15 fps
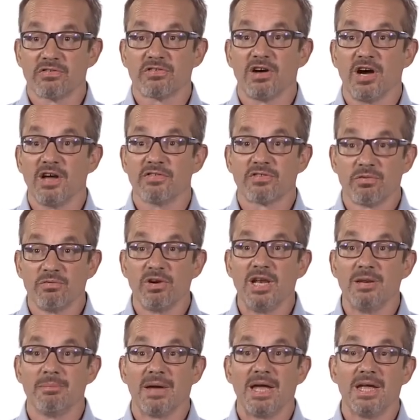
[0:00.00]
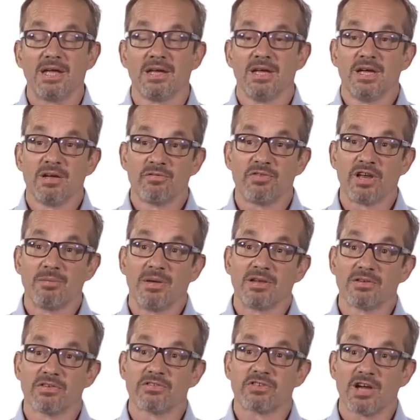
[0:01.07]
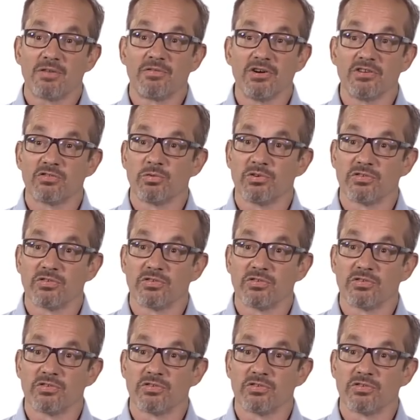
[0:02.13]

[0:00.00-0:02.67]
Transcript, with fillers: science and really make fundamental discoveries,